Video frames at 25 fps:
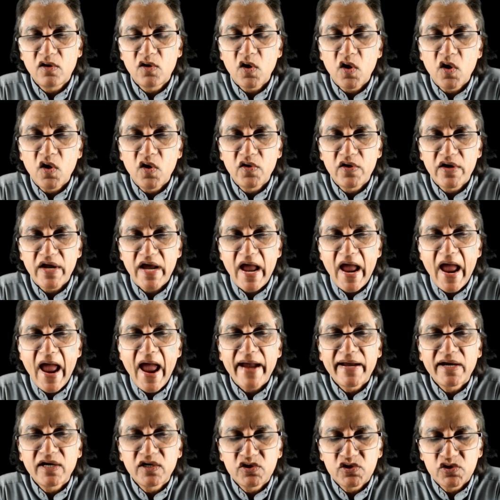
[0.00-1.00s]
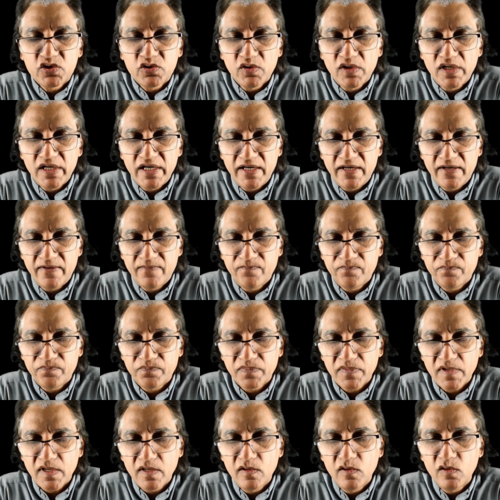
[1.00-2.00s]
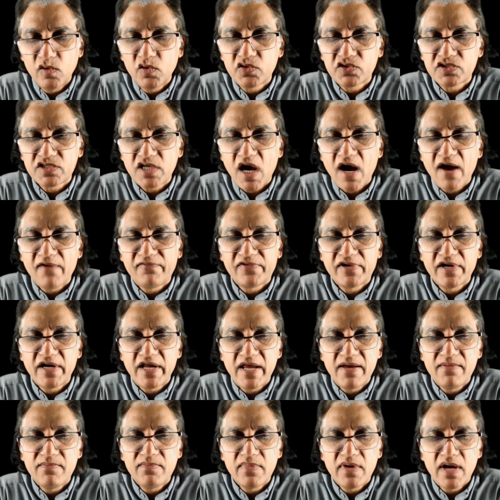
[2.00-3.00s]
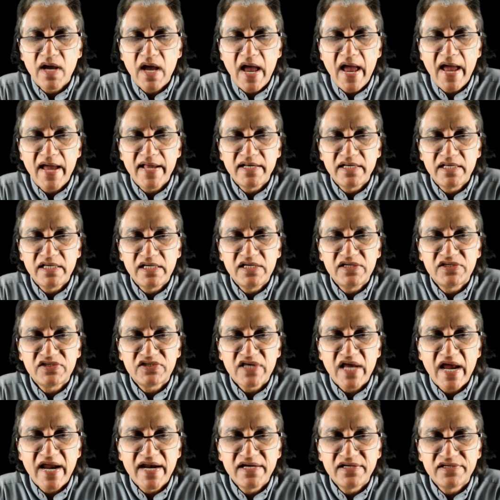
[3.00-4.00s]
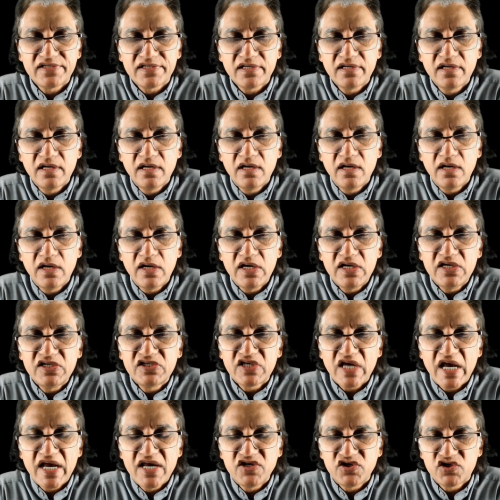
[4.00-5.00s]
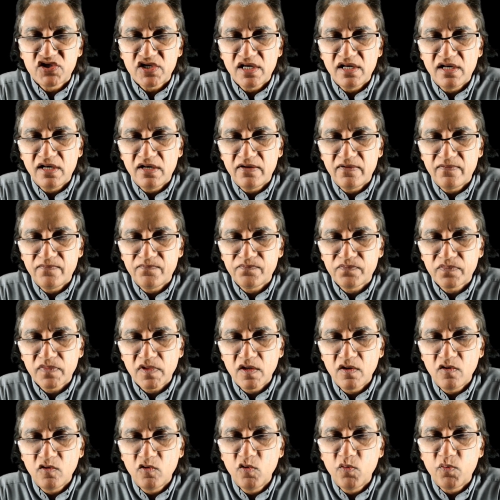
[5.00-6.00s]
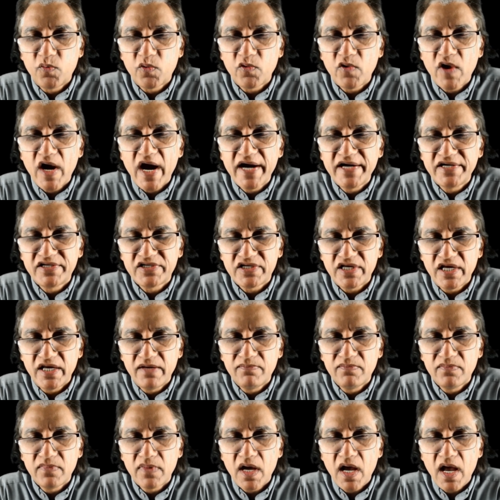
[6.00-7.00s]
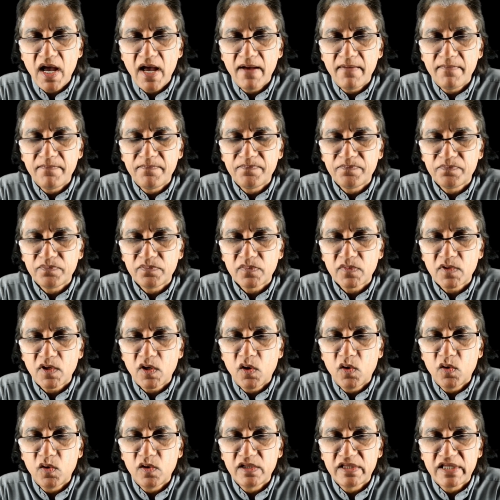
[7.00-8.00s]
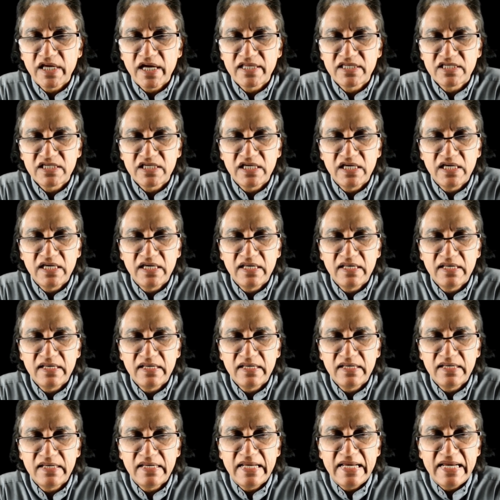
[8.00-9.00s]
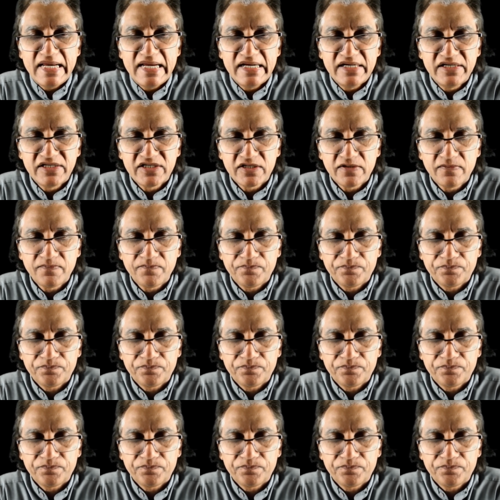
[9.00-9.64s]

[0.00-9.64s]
God actually looks after him, and he sends his angel who provides him all that he needs.